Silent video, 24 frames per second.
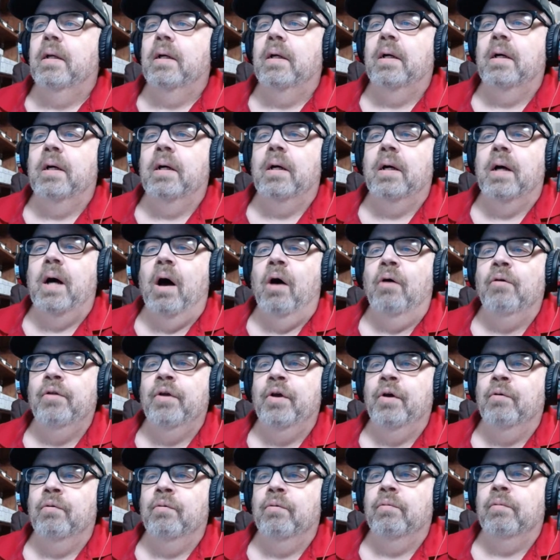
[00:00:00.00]

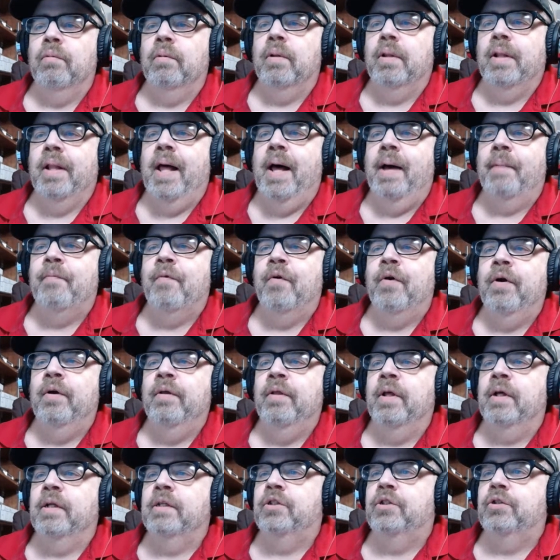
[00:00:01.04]
audio library
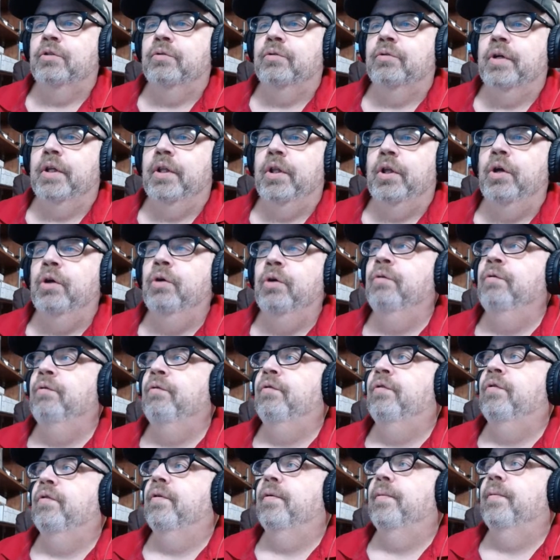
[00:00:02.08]
that you can
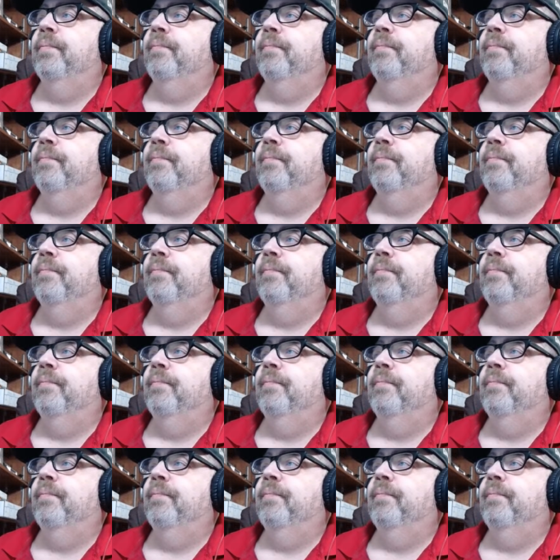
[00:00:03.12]
use,